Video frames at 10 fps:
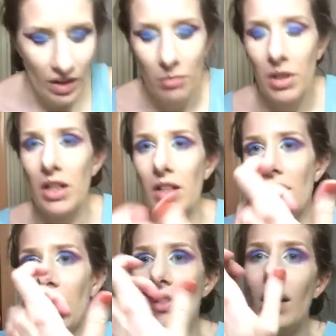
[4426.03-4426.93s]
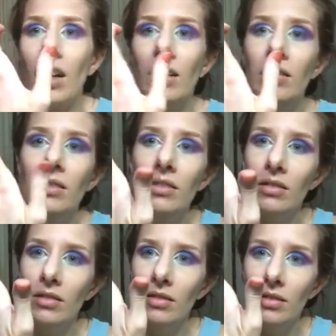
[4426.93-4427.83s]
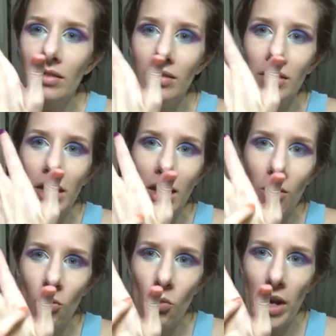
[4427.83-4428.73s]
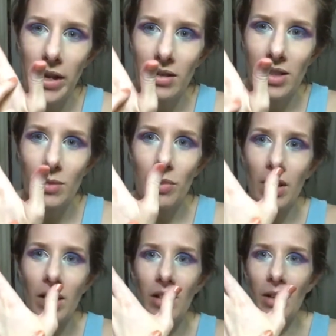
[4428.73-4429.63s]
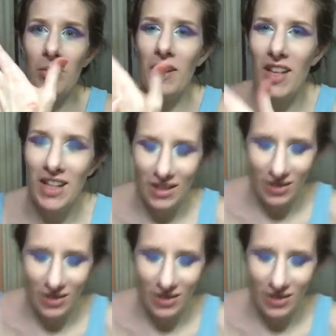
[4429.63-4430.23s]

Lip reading: because I've got like a white spot on my hand